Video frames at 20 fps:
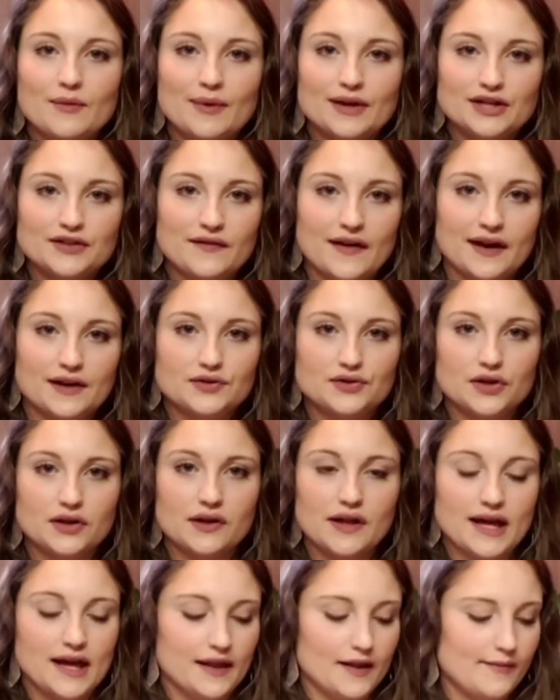leave a bunch of
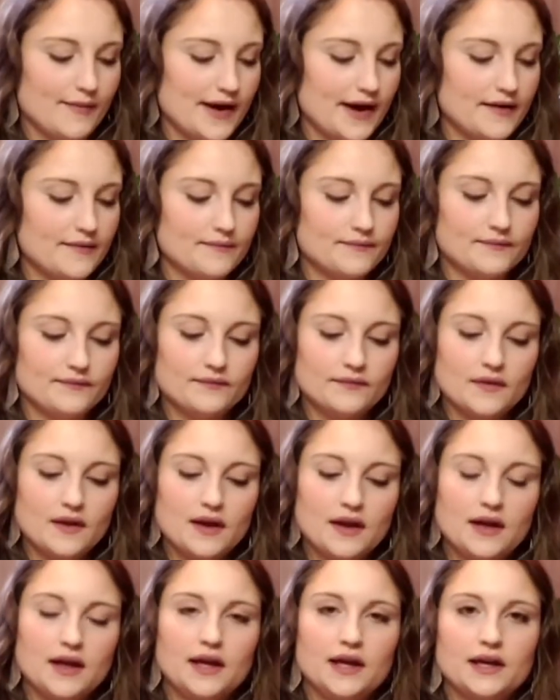extra clay in the bottom.
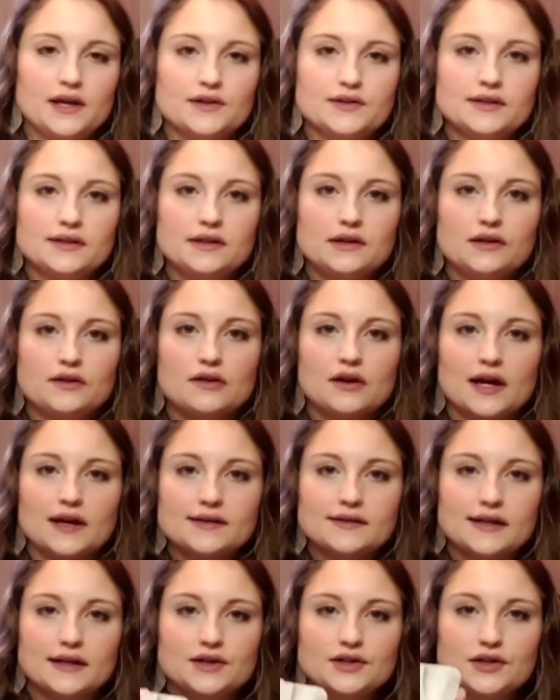Here's a little
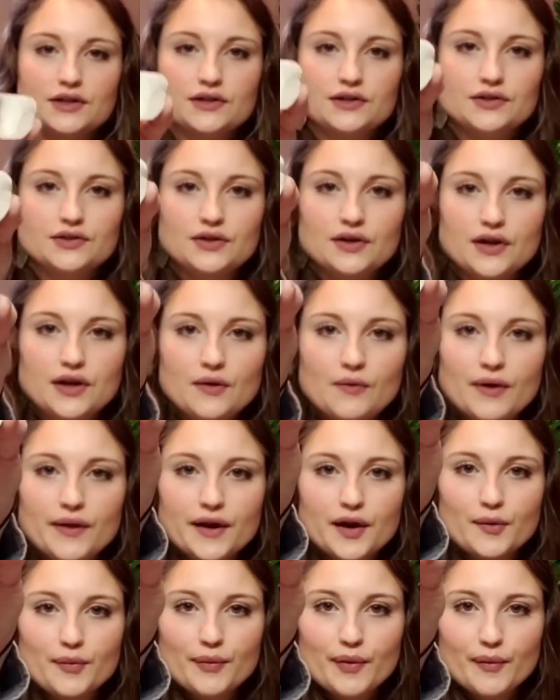cross section to show you
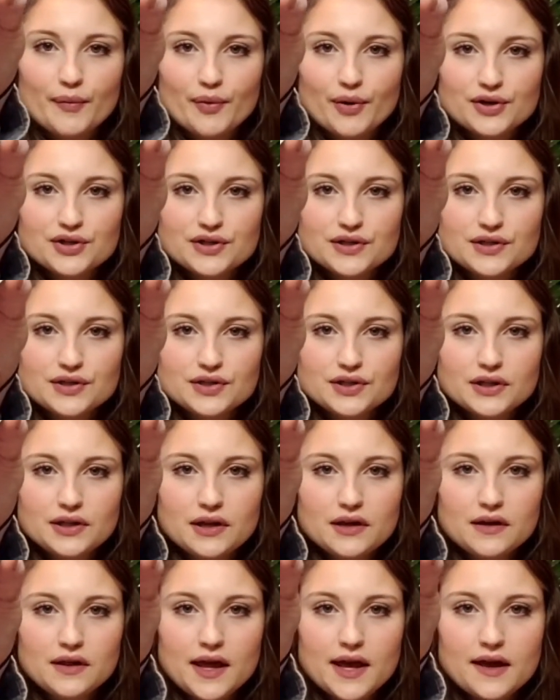what your proportion
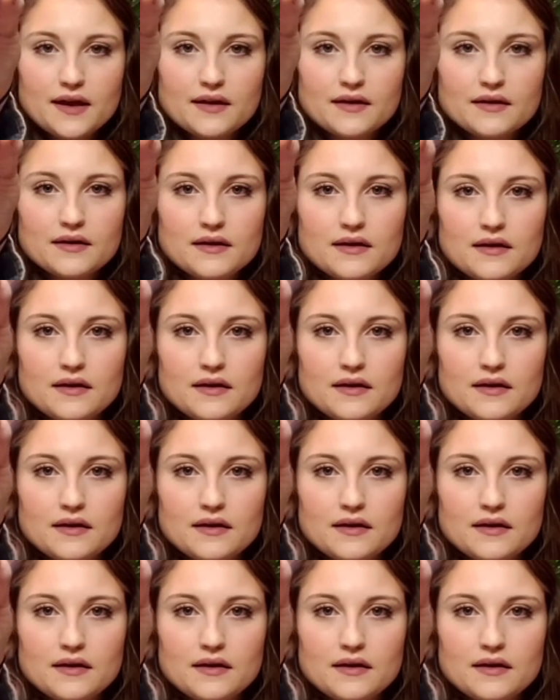should look like.